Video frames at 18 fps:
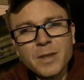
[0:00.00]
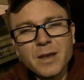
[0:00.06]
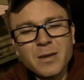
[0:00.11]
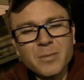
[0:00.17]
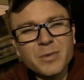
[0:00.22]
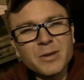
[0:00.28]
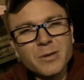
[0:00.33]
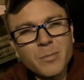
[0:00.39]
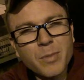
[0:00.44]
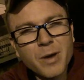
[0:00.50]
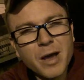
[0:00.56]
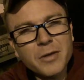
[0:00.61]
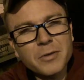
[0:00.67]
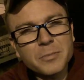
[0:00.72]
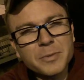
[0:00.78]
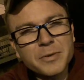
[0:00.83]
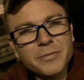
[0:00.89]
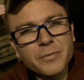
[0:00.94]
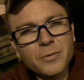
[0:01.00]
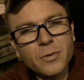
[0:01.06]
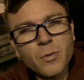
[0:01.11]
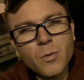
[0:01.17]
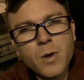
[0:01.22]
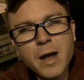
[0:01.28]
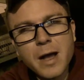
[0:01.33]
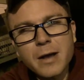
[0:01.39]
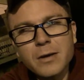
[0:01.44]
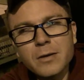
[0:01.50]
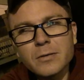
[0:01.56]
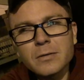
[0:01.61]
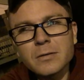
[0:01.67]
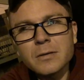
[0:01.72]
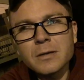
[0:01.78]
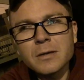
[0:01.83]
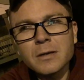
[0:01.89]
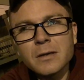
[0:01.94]
Um, it'll bother me for a while.
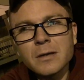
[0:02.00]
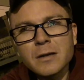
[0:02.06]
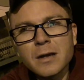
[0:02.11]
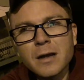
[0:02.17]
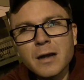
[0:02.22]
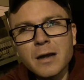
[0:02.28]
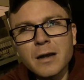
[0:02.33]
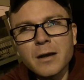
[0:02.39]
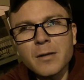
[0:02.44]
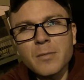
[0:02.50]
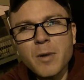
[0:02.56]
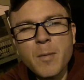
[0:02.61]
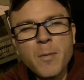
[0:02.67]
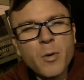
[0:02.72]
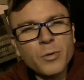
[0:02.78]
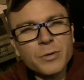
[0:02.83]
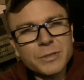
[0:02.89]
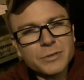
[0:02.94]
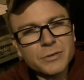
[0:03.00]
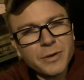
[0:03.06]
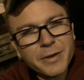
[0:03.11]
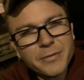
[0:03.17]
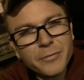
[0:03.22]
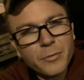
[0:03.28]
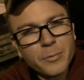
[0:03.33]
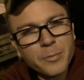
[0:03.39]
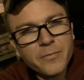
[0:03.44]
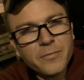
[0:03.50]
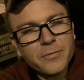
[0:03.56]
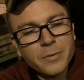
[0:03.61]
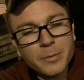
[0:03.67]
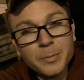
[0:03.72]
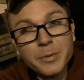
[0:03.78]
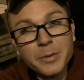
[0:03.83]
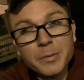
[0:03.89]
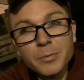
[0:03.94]
Um, I'm always grateful
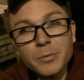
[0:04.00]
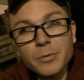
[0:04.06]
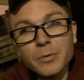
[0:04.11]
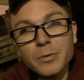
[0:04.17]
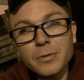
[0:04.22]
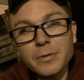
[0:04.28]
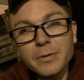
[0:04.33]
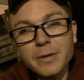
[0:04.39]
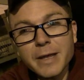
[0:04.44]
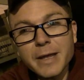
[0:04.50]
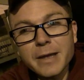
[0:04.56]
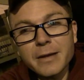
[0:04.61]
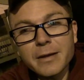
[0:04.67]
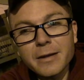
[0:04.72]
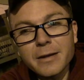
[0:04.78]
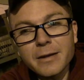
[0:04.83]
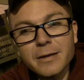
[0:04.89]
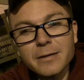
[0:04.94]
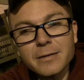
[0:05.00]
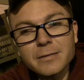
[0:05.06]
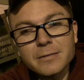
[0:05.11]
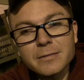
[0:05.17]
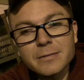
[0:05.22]
for people that uh,